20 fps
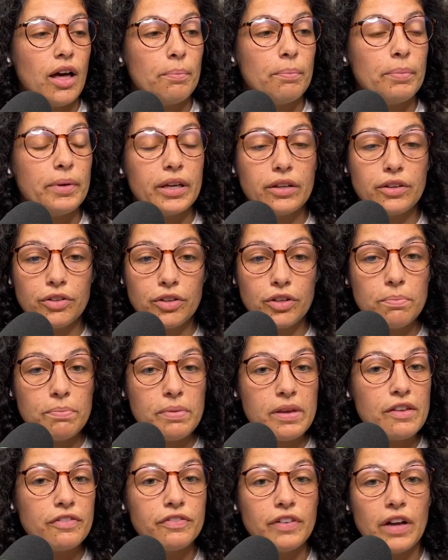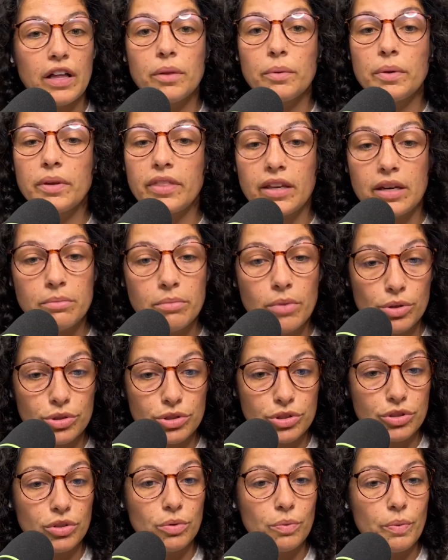but it could be following that
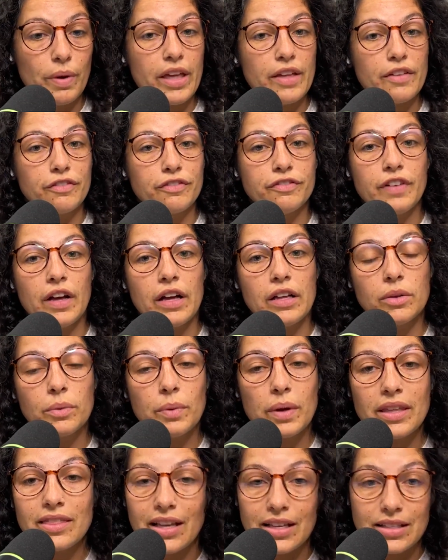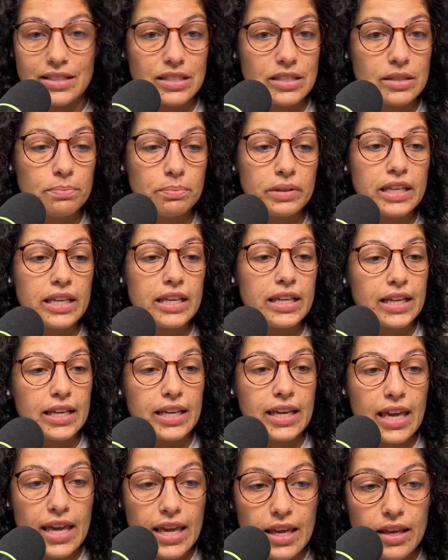emotional wave, following that splenic
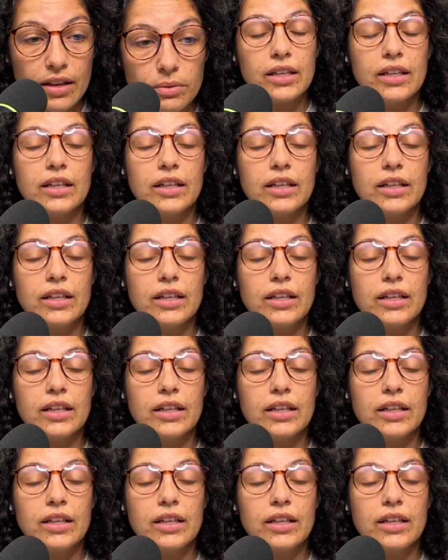hit,